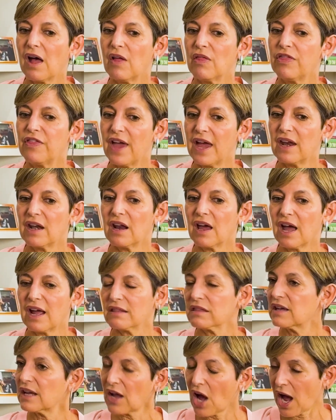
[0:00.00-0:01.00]
than I
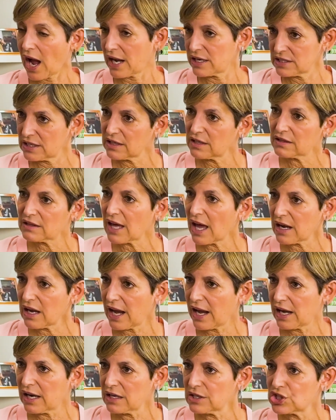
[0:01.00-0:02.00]
think I did at that
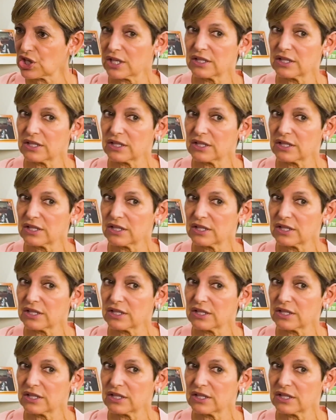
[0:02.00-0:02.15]
age.